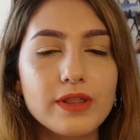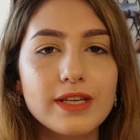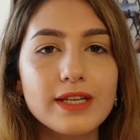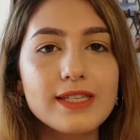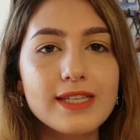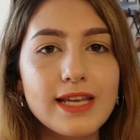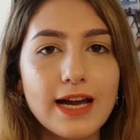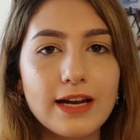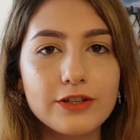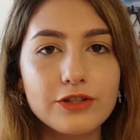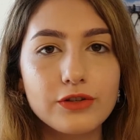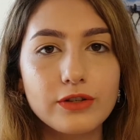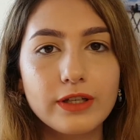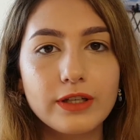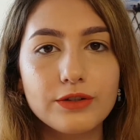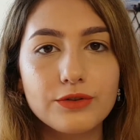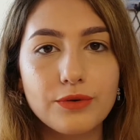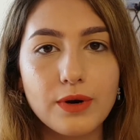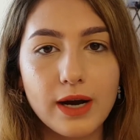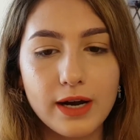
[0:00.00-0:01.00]
this
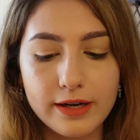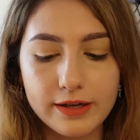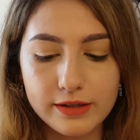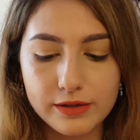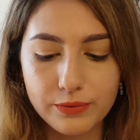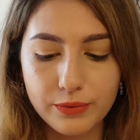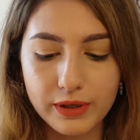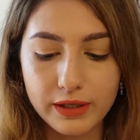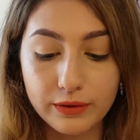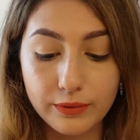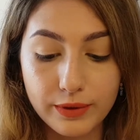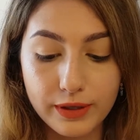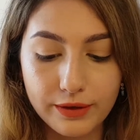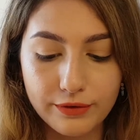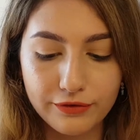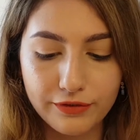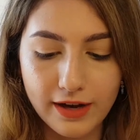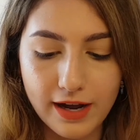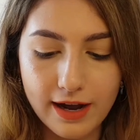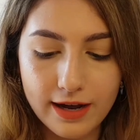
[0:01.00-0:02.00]
actually dries really
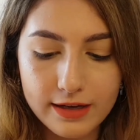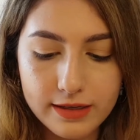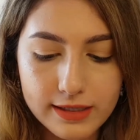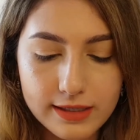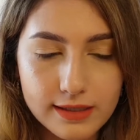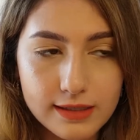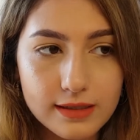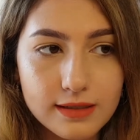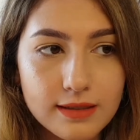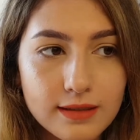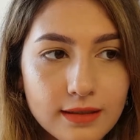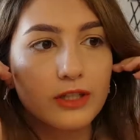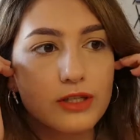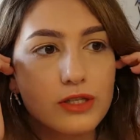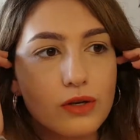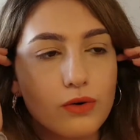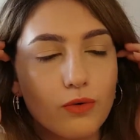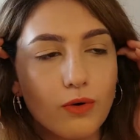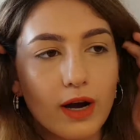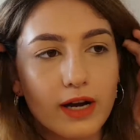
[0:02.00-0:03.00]
fast,
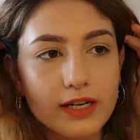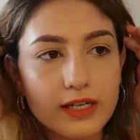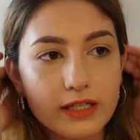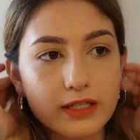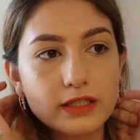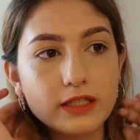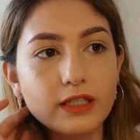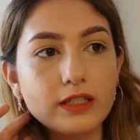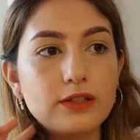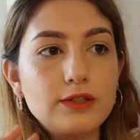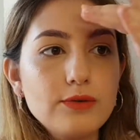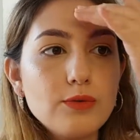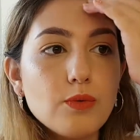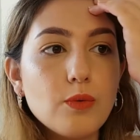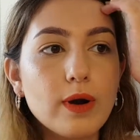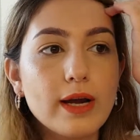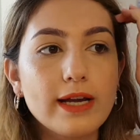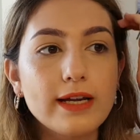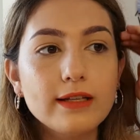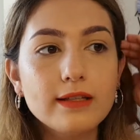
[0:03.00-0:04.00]
so I didn't need to
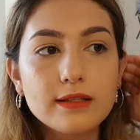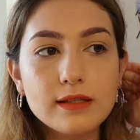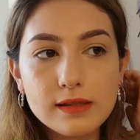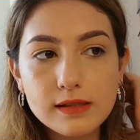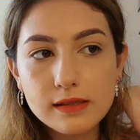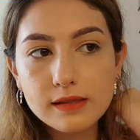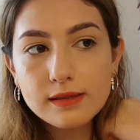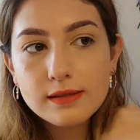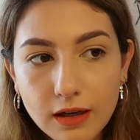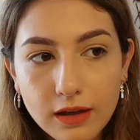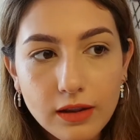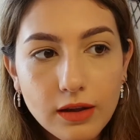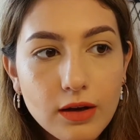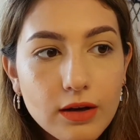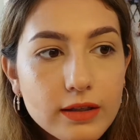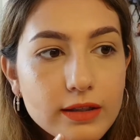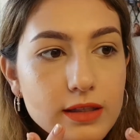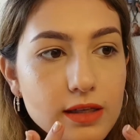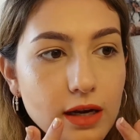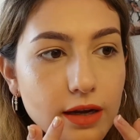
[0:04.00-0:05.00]
wait a
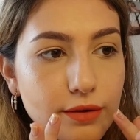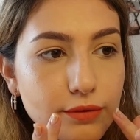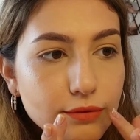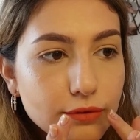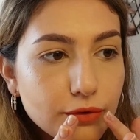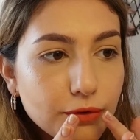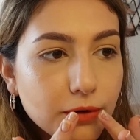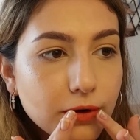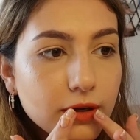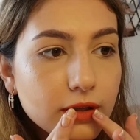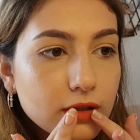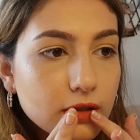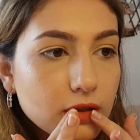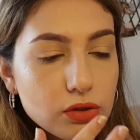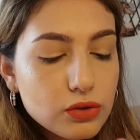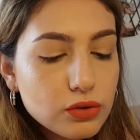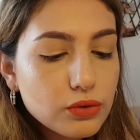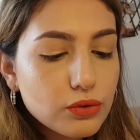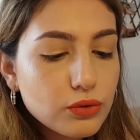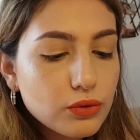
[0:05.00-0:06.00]
long time for it
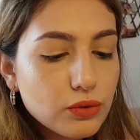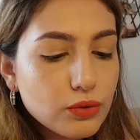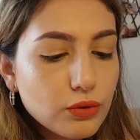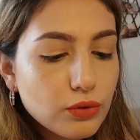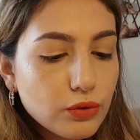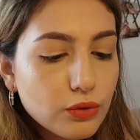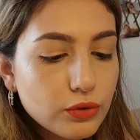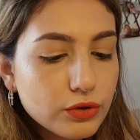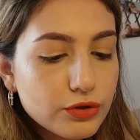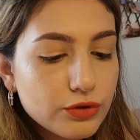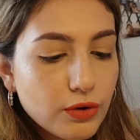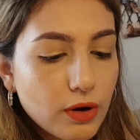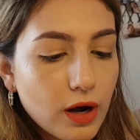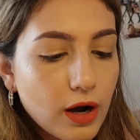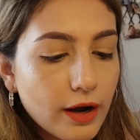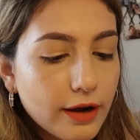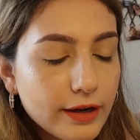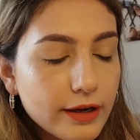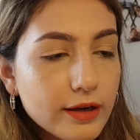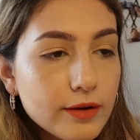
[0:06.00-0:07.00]
to
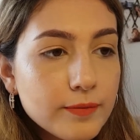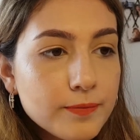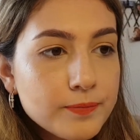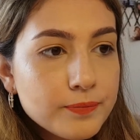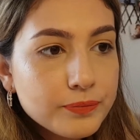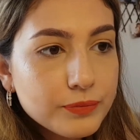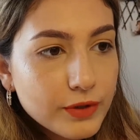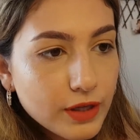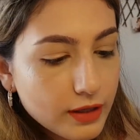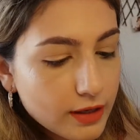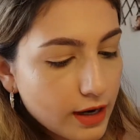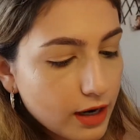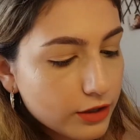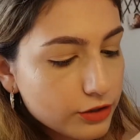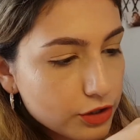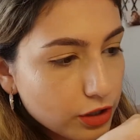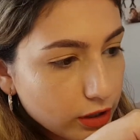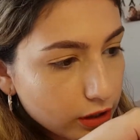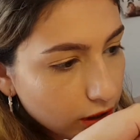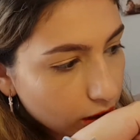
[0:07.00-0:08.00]
dry. And
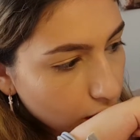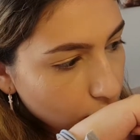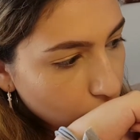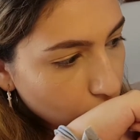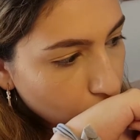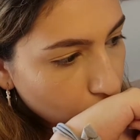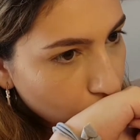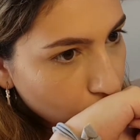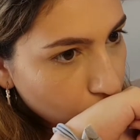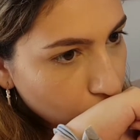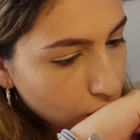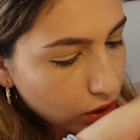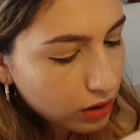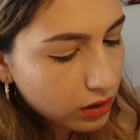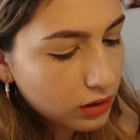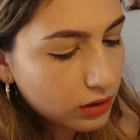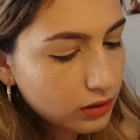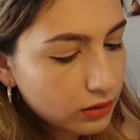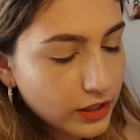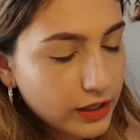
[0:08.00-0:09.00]
actually
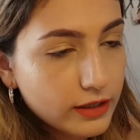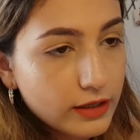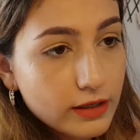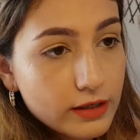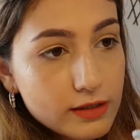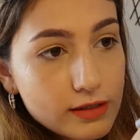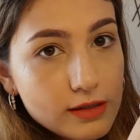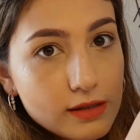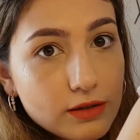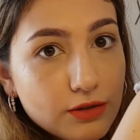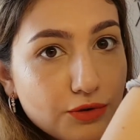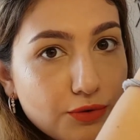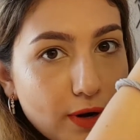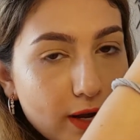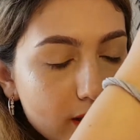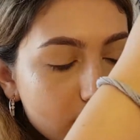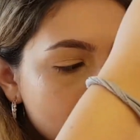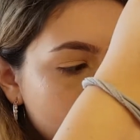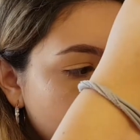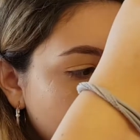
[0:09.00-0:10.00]
it is
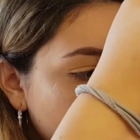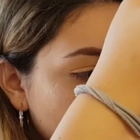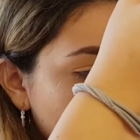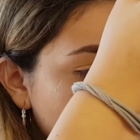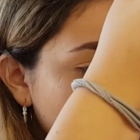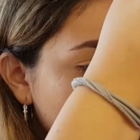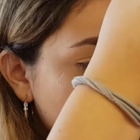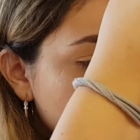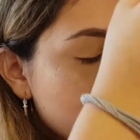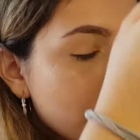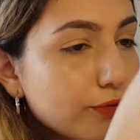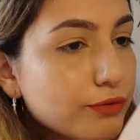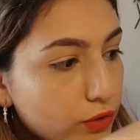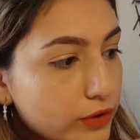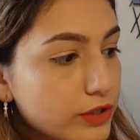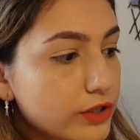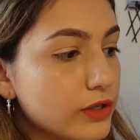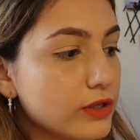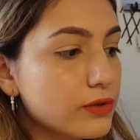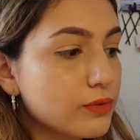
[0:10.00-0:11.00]
transfer proof,
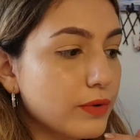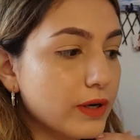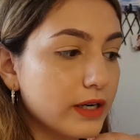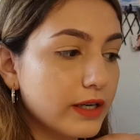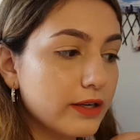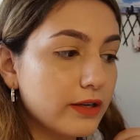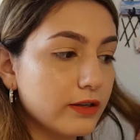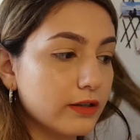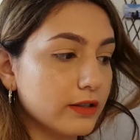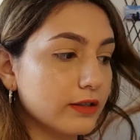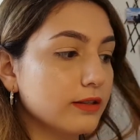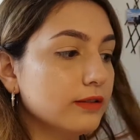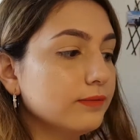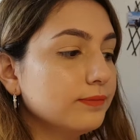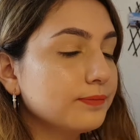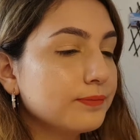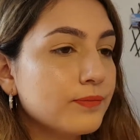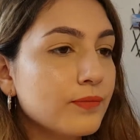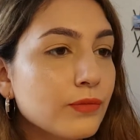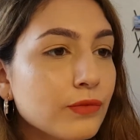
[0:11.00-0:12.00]
which is really good,
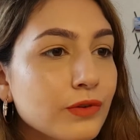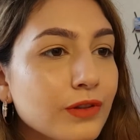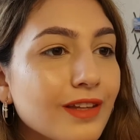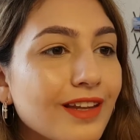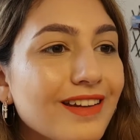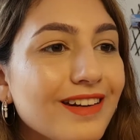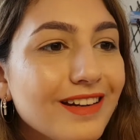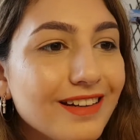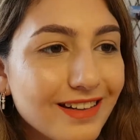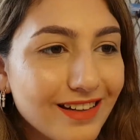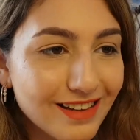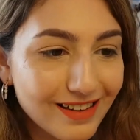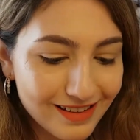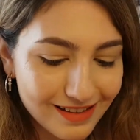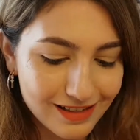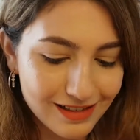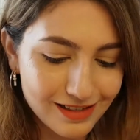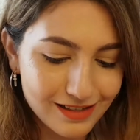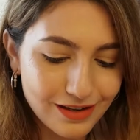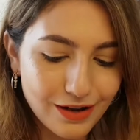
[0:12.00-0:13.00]
and it
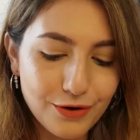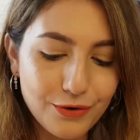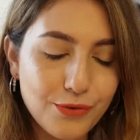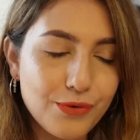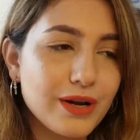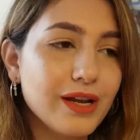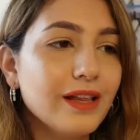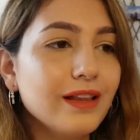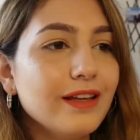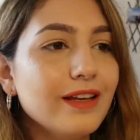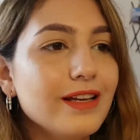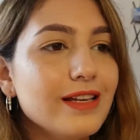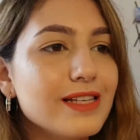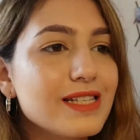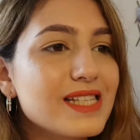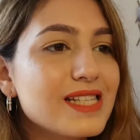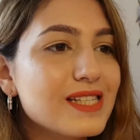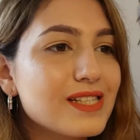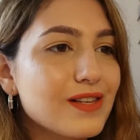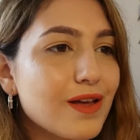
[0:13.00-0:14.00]
is a really
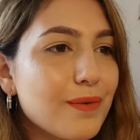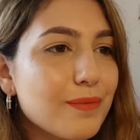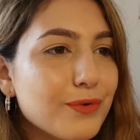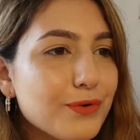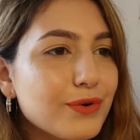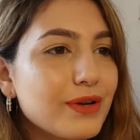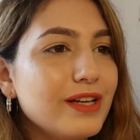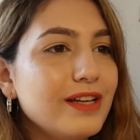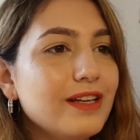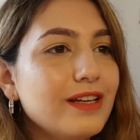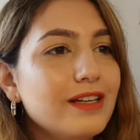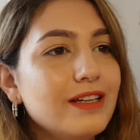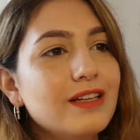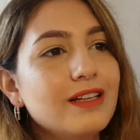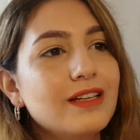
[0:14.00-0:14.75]
summery